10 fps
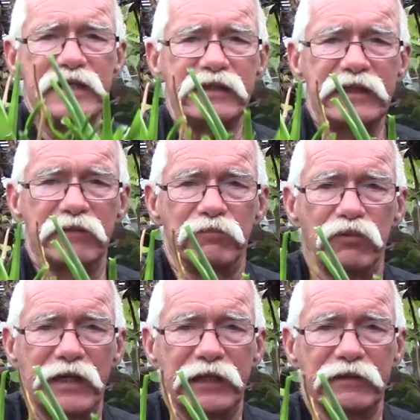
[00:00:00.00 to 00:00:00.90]
can
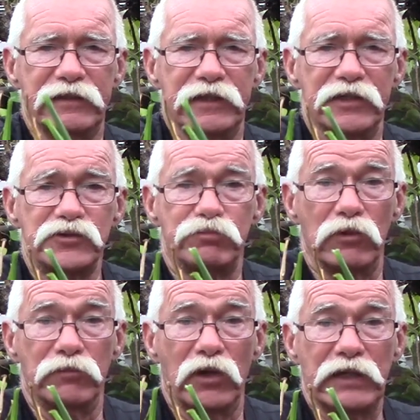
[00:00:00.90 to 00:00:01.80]
bring this
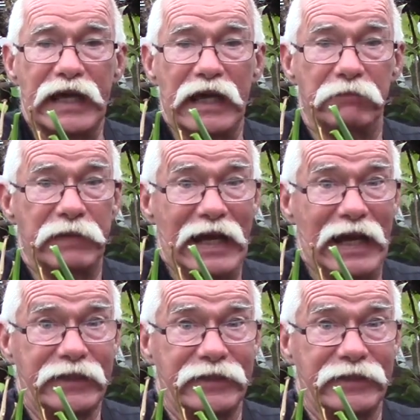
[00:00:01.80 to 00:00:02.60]
bromeliad back.